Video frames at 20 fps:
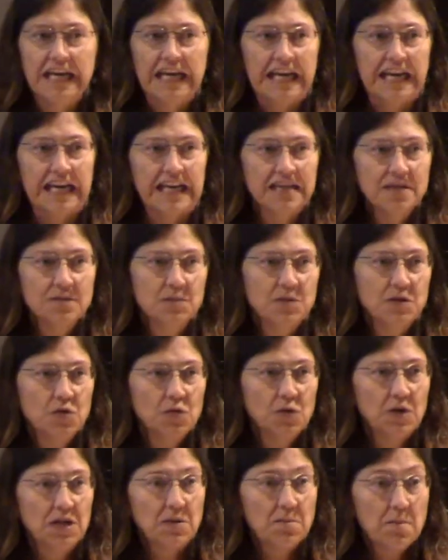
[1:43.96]
is
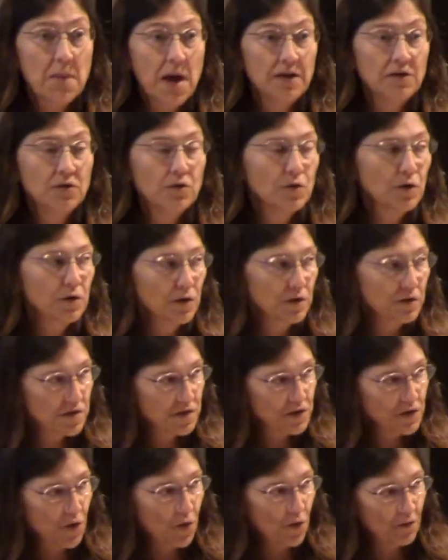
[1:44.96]
between
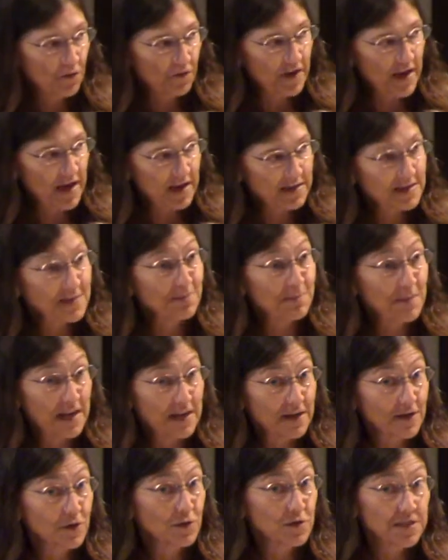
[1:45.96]
Miners-Colfax
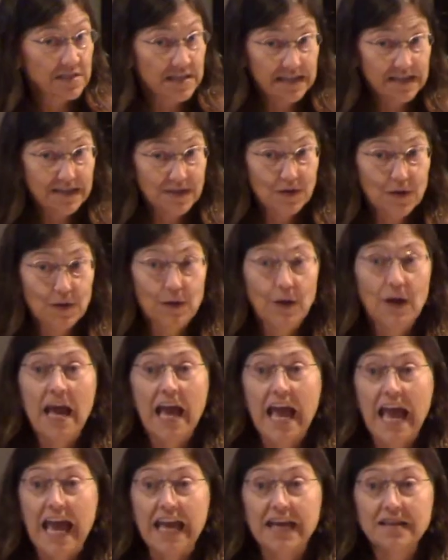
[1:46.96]
Medical Center
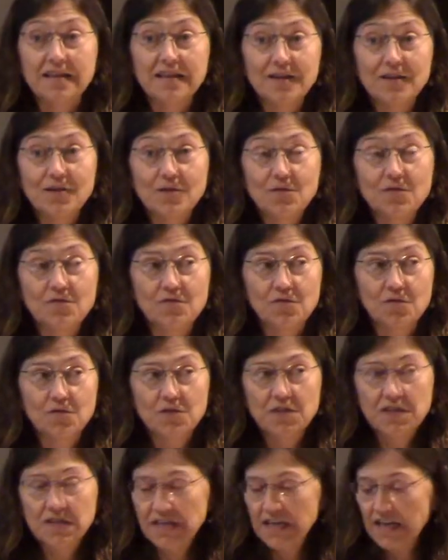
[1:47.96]
and the
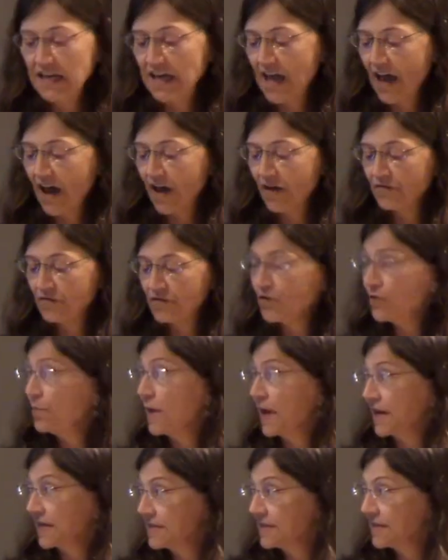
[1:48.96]
University of New
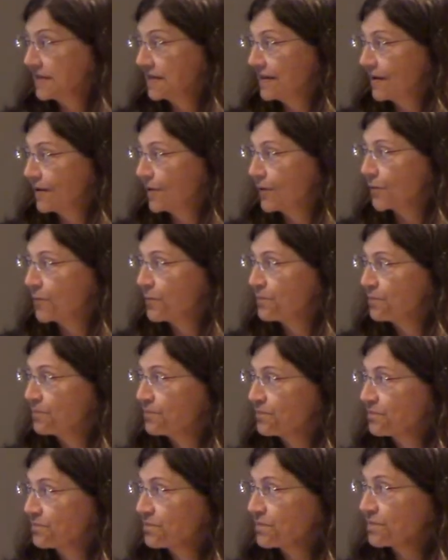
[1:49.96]
Mexico.
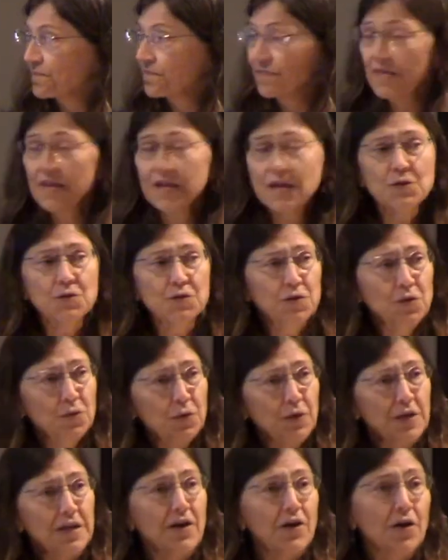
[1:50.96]
So
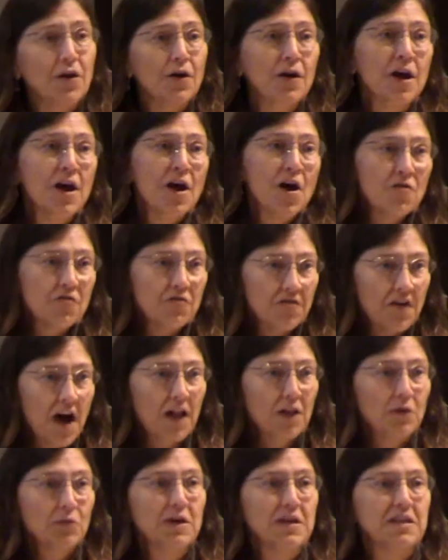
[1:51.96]
we are
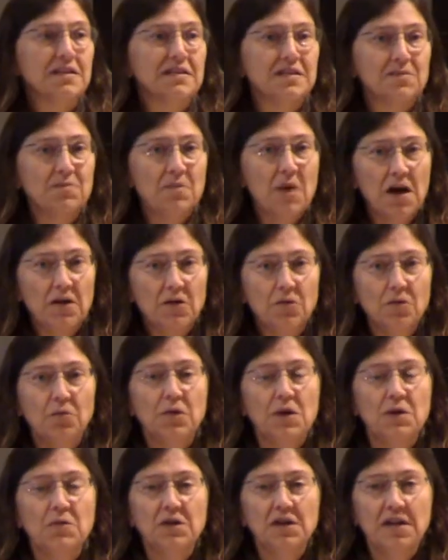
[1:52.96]
following this model.
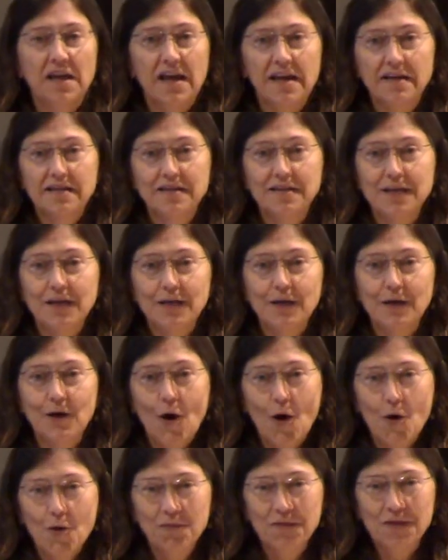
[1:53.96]
We would like to
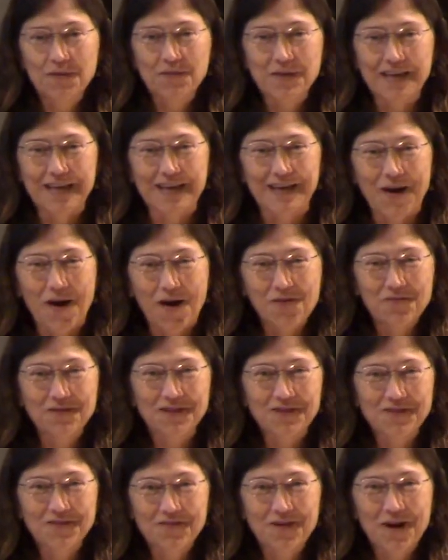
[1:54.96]
hope that we can
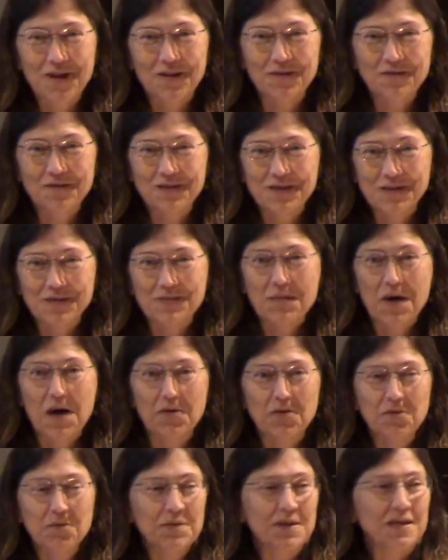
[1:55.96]
always follow this
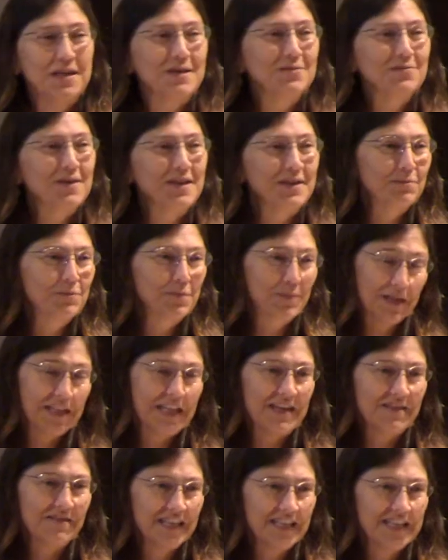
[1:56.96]
model because we
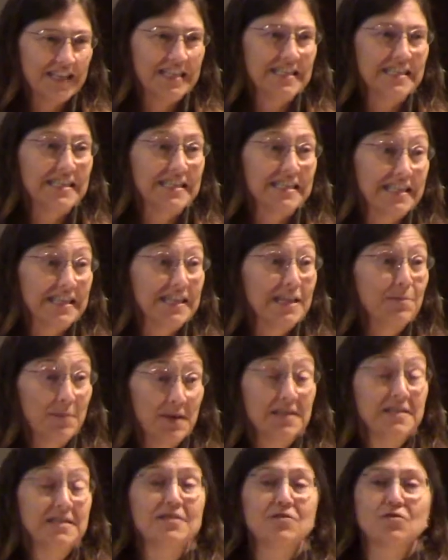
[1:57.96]
believe that this is in the
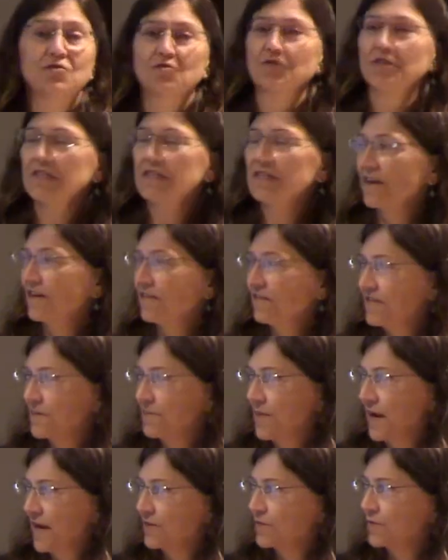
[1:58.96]
best interest of the
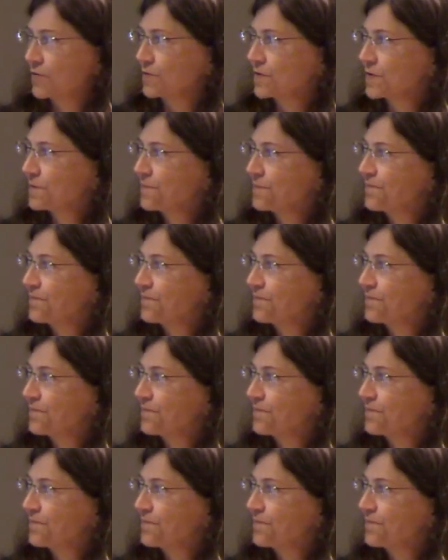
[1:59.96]
miners.